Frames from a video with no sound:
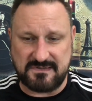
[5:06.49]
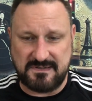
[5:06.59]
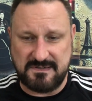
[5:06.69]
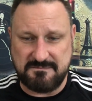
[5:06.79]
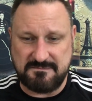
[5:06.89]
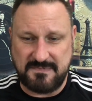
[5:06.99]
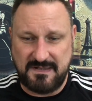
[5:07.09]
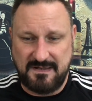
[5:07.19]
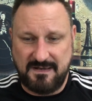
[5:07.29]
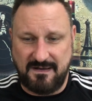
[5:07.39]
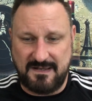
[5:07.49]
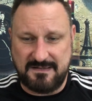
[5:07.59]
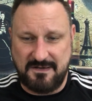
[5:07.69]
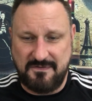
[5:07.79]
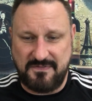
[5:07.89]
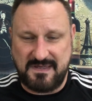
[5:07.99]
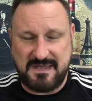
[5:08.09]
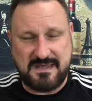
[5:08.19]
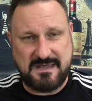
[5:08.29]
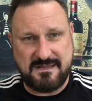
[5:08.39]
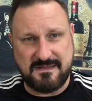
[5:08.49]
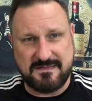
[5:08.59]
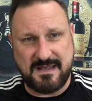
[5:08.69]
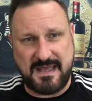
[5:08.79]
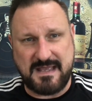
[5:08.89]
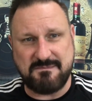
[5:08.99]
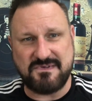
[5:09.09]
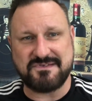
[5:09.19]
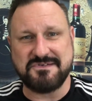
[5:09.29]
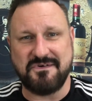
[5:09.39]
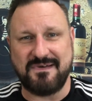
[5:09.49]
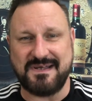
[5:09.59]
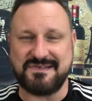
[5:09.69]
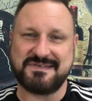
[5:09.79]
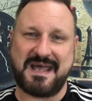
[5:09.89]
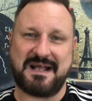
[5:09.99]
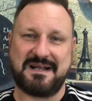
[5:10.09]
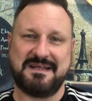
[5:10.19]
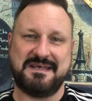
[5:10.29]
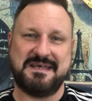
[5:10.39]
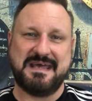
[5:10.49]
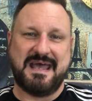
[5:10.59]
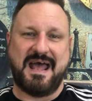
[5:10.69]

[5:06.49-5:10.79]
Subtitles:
I know the name is not exactly